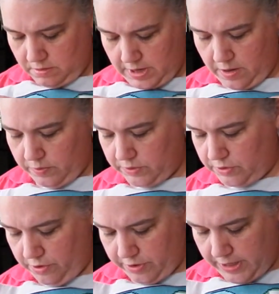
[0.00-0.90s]
how it's
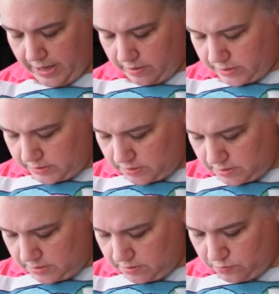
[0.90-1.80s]
turning out. It's,
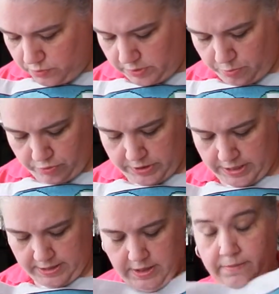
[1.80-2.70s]
it's really pretty.
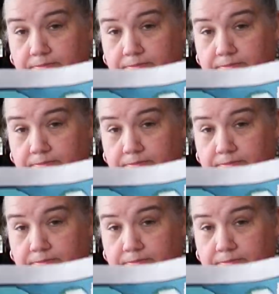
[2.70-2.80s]
I, I,